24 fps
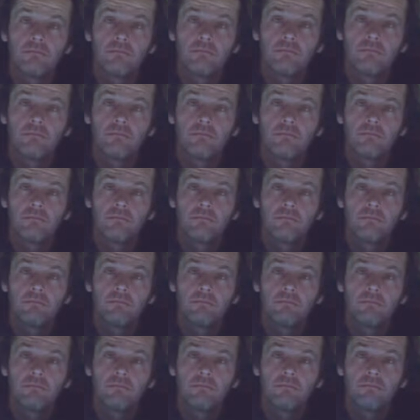
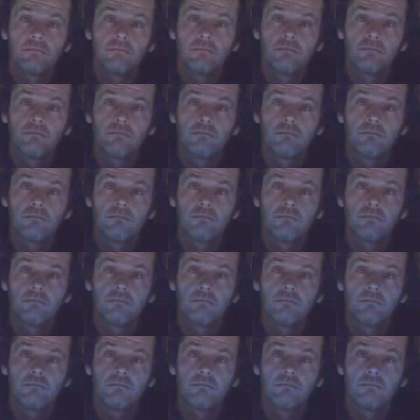
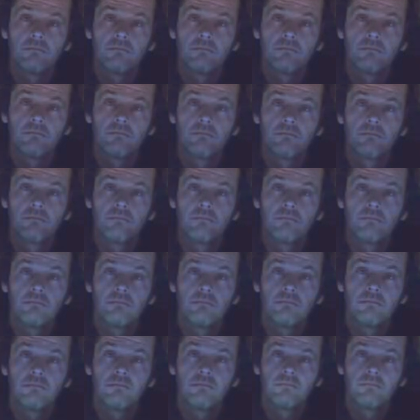
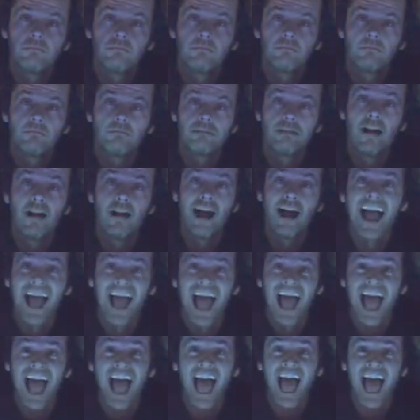
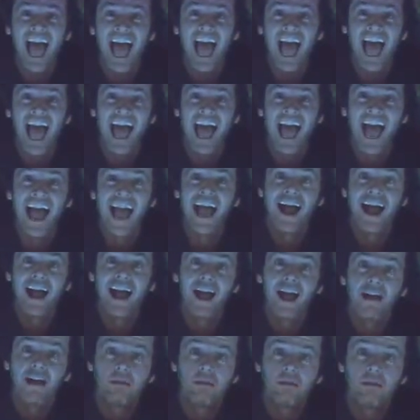
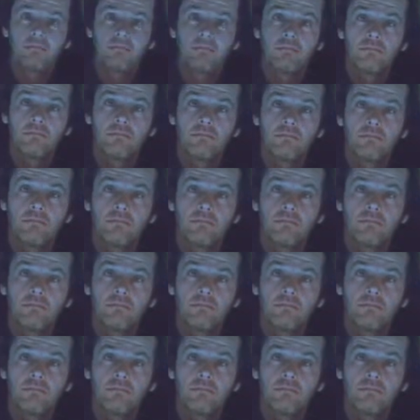(no one is talking)